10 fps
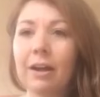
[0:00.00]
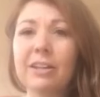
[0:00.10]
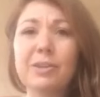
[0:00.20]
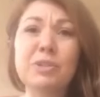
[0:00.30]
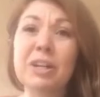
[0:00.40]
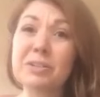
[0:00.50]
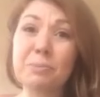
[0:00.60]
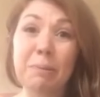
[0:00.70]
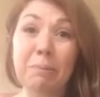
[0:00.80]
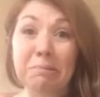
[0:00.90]
You touch
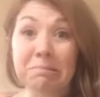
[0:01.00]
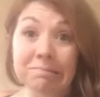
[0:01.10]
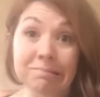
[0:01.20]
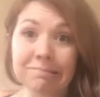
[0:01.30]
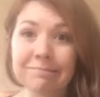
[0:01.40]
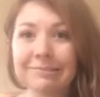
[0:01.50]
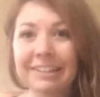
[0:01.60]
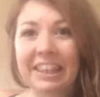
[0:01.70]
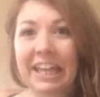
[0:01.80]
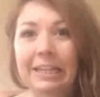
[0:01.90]
people.
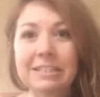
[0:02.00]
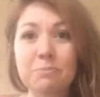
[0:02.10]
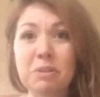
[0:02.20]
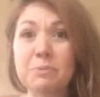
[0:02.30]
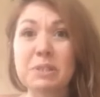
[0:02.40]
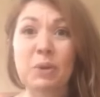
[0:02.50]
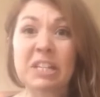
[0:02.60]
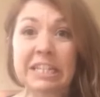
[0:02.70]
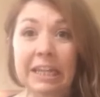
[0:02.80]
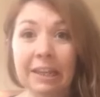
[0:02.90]
They're sometimes
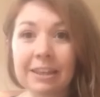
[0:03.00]
sweaty.